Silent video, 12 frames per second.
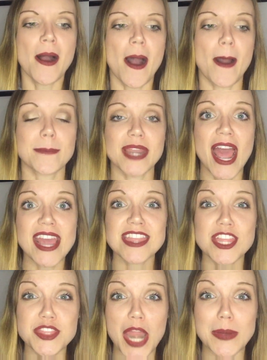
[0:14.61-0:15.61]
but I
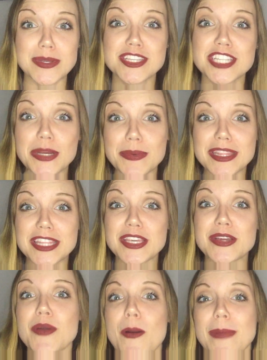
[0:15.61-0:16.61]
thought that I would share with
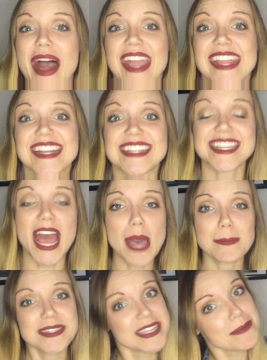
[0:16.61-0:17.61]
you my
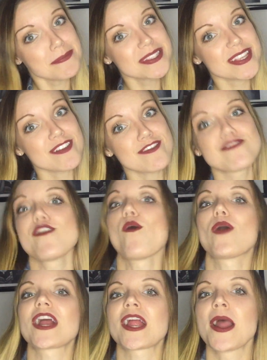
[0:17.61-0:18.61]
top tips
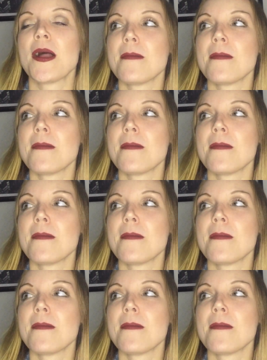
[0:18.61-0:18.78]
for